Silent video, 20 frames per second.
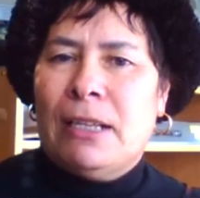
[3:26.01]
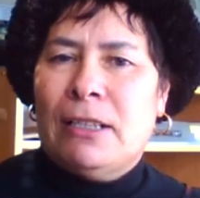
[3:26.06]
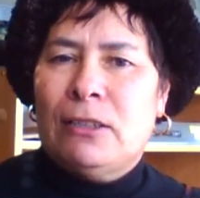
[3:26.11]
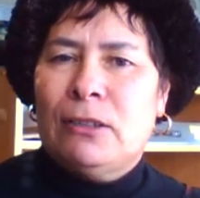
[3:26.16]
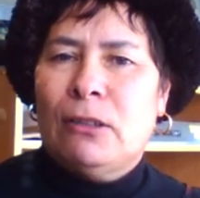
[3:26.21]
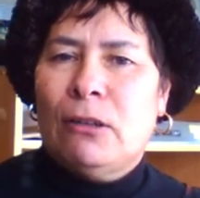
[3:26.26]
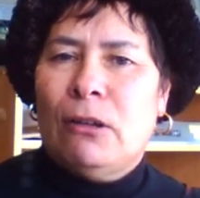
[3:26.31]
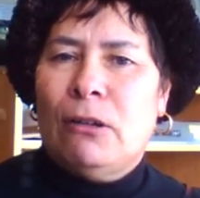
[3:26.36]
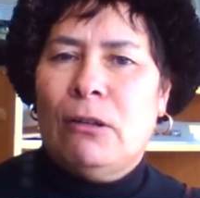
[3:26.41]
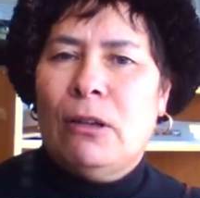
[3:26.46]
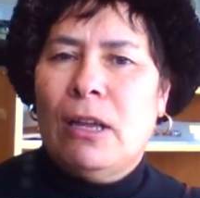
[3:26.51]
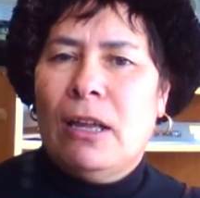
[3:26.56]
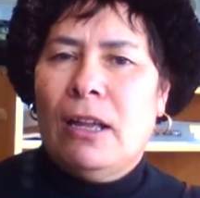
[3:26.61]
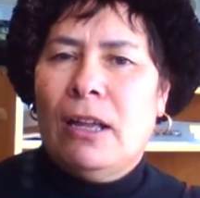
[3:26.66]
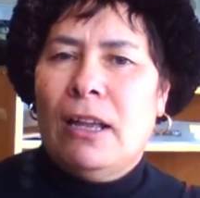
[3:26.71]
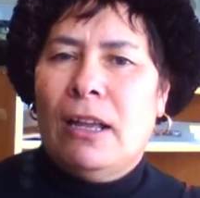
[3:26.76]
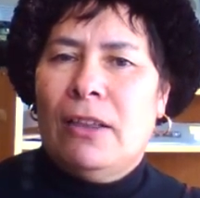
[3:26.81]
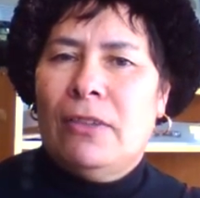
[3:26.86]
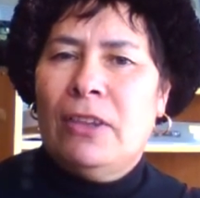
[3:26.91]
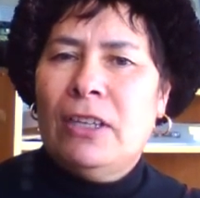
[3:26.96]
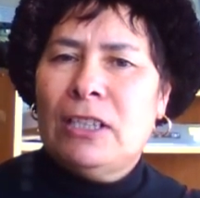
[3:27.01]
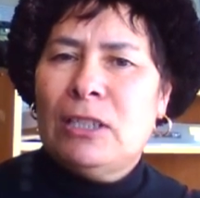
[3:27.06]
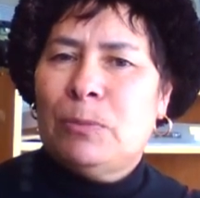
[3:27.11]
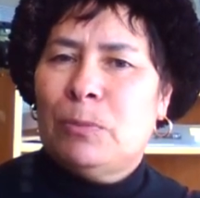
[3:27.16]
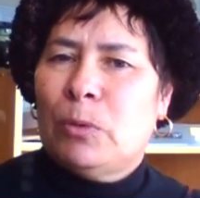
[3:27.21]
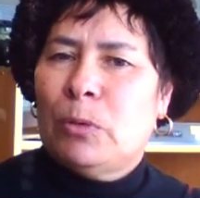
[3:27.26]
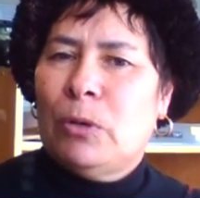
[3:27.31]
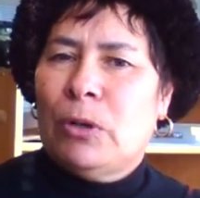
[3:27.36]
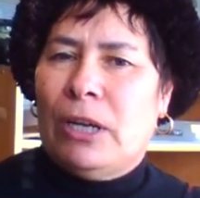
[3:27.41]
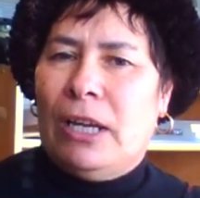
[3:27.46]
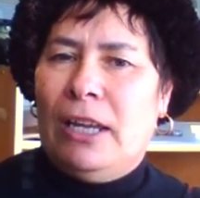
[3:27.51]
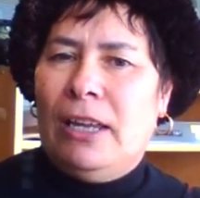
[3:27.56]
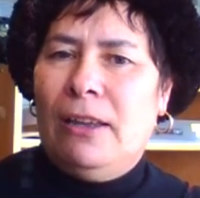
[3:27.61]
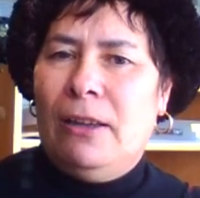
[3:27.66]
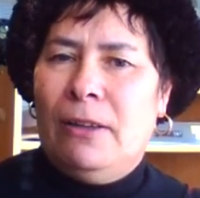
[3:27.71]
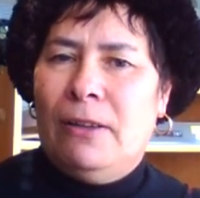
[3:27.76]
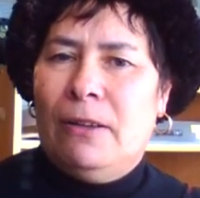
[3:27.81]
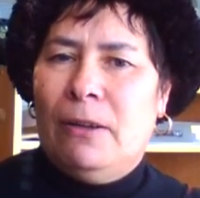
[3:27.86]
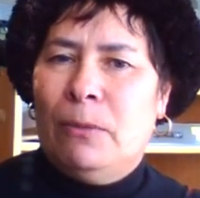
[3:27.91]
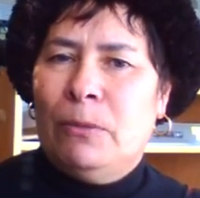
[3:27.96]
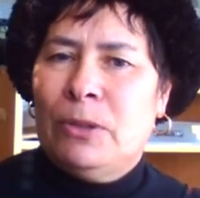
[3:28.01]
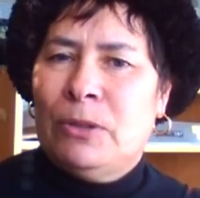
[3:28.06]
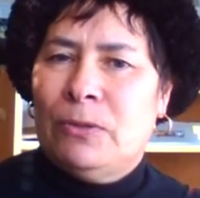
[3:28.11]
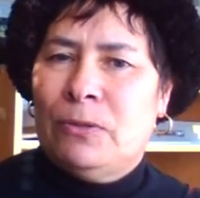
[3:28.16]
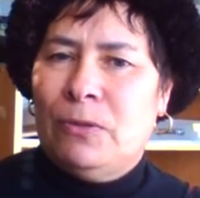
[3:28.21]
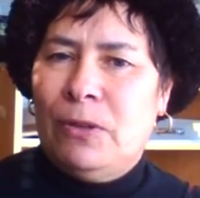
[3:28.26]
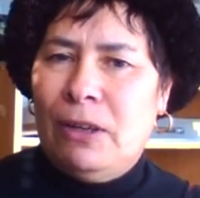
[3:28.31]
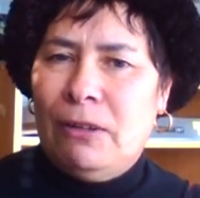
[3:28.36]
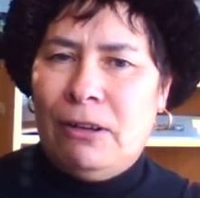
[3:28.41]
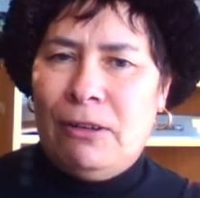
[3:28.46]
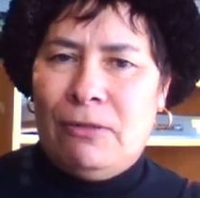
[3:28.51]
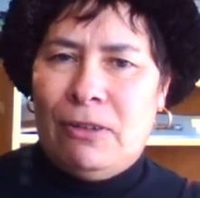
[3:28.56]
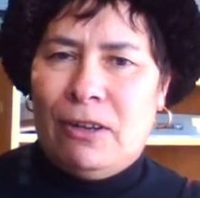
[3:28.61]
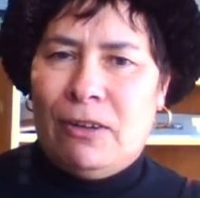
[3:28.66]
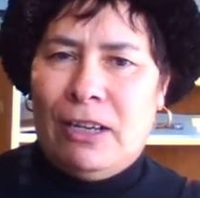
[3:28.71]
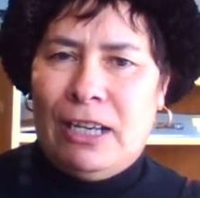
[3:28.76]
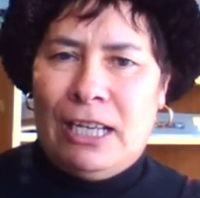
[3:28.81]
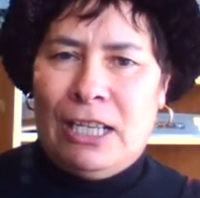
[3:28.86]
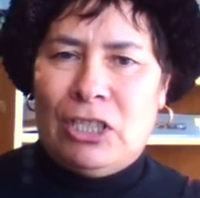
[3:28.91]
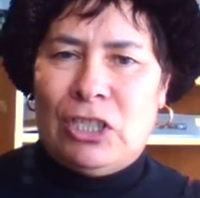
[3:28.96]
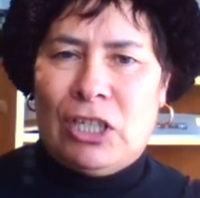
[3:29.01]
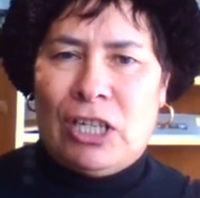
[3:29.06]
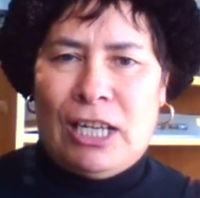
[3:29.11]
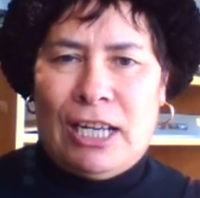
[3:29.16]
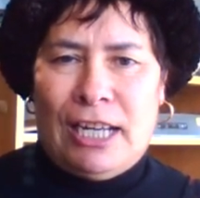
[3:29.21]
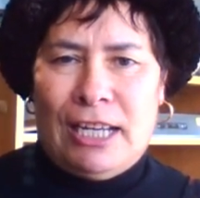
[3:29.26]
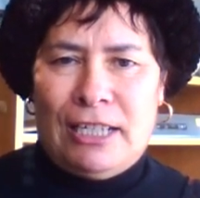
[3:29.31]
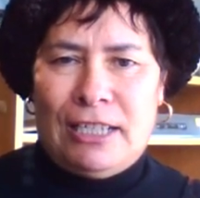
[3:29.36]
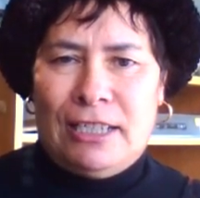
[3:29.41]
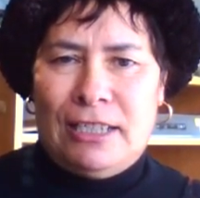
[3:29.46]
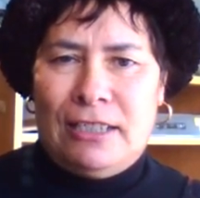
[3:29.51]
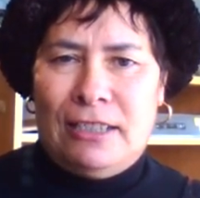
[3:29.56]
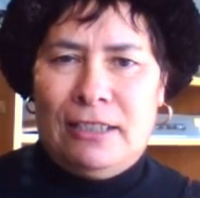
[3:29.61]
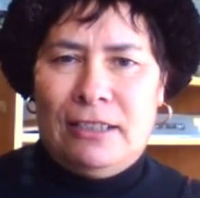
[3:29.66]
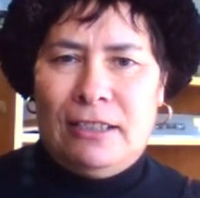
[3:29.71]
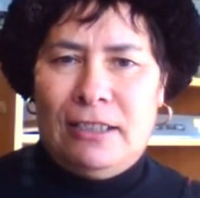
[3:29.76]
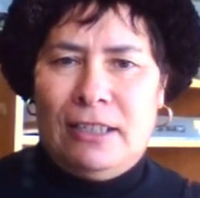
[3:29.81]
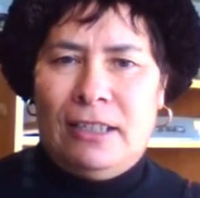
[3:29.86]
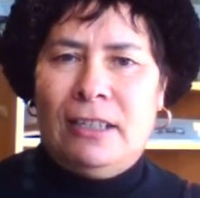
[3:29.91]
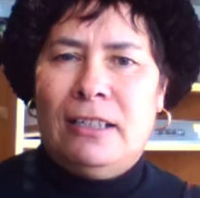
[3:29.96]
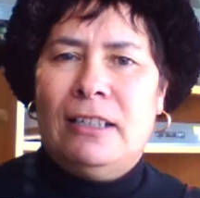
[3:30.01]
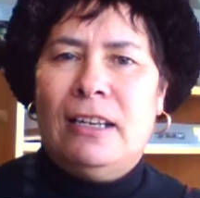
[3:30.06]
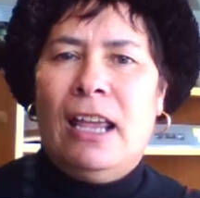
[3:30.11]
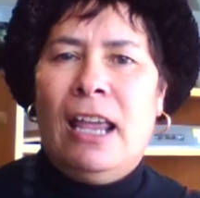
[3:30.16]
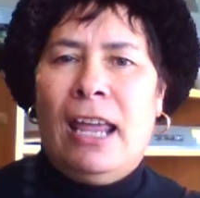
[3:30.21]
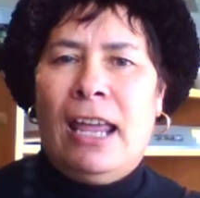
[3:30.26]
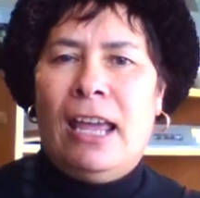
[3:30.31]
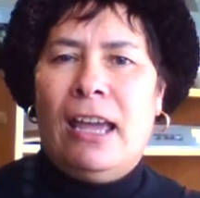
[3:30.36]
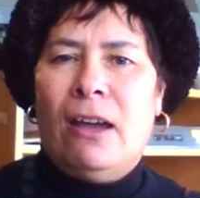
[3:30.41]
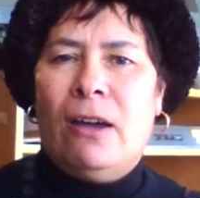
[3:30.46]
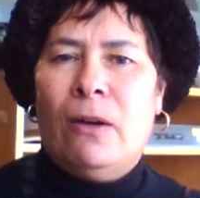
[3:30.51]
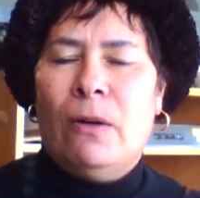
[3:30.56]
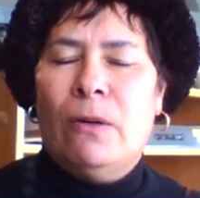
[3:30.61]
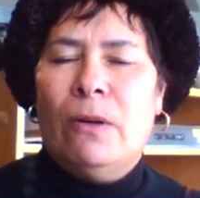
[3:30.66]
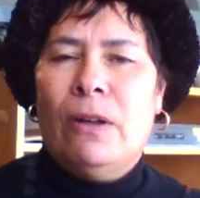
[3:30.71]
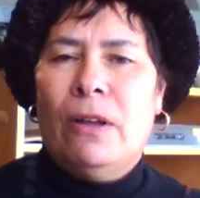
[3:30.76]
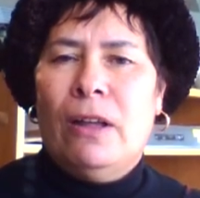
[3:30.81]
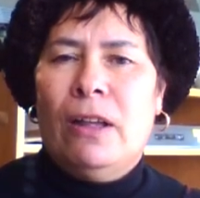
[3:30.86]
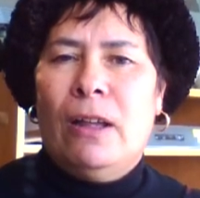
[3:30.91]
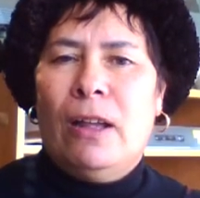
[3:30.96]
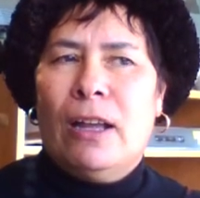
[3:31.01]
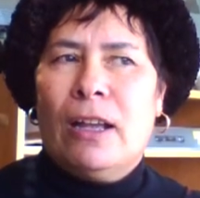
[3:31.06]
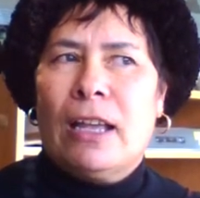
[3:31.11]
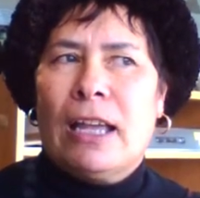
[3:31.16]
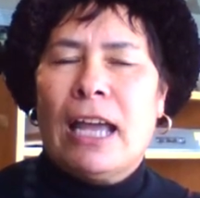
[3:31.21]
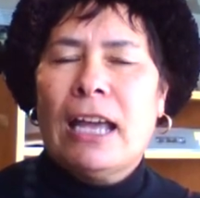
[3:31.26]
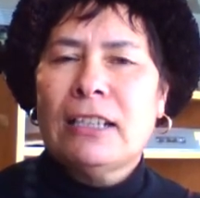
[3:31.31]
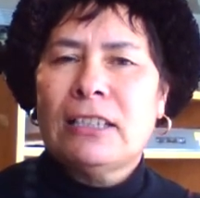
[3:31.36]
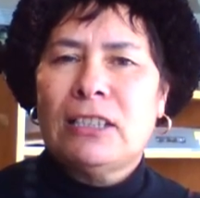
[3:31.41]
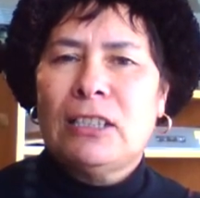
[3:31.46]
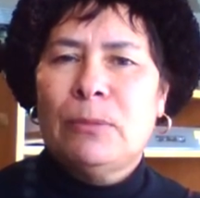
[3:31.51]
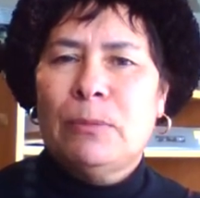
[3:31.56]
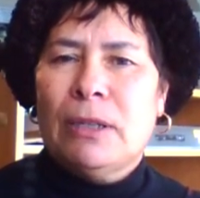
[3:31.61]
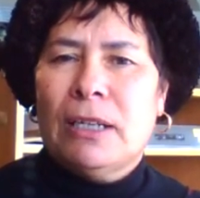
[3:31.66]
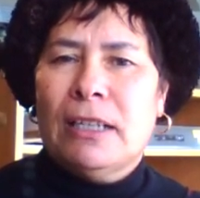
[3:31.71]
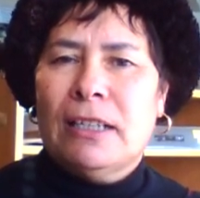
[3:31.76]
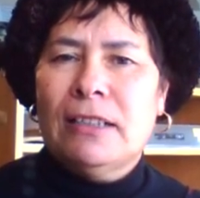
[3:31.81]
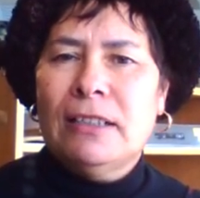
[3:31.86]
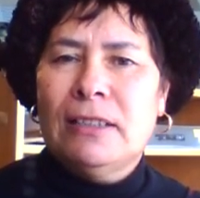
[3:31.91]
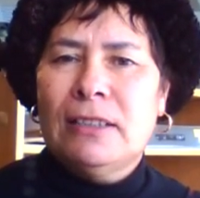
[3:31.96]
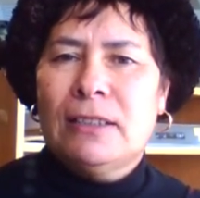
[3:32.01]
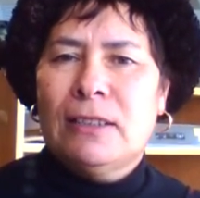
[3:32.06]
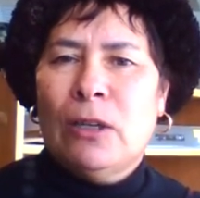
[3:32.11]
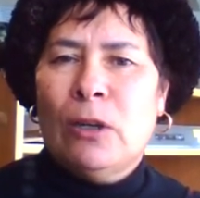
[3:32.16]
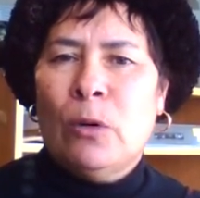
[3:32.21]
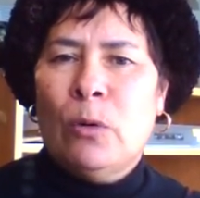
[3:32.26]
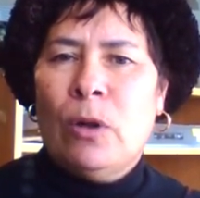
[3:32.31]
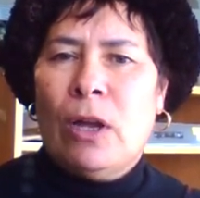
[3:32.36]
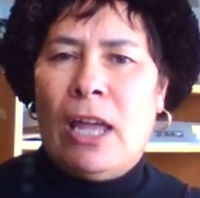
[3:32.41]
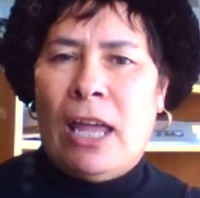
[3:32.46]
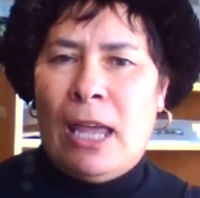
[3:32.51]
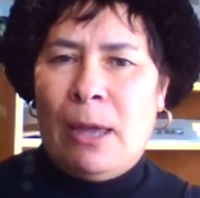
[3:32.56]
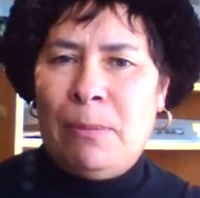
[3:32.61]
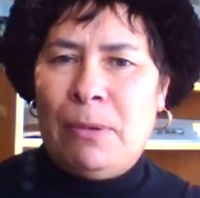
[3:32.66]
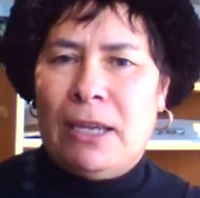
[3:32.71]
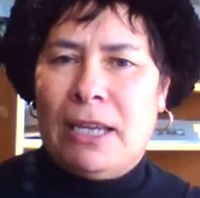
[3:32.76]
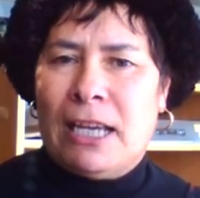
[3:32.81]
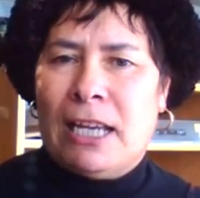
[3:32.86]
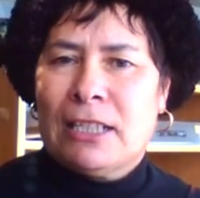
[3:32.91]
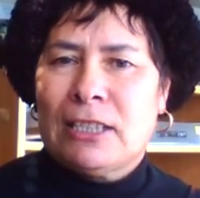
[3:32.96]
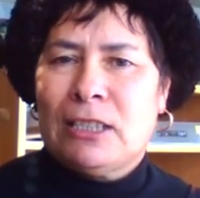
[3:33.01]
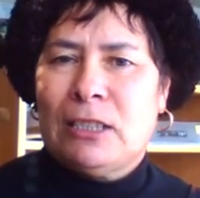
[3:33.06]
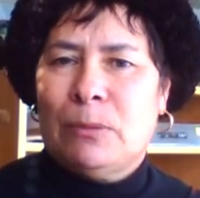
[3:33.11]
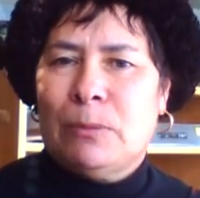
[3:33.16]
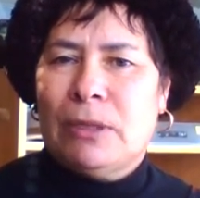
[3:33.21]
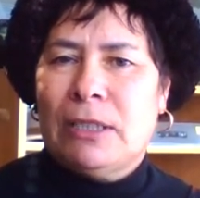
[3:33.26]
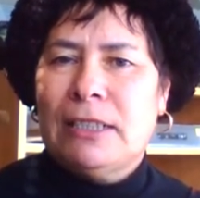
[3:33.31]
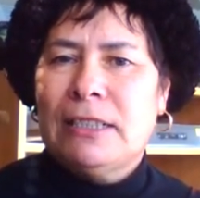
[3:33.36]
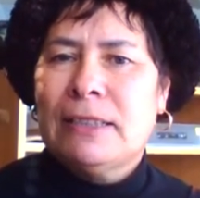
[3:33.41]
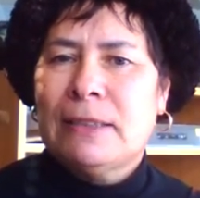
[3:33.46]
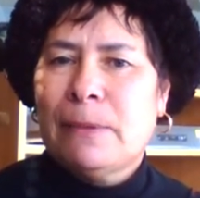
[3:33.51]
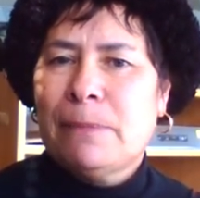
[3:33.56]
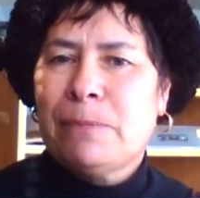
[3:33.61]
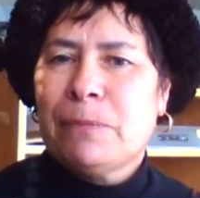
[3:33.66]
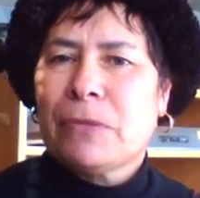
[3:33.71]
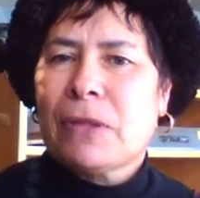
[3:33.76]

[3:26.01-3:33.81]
And so this boy was very, very educated in how customers, who are happy customers,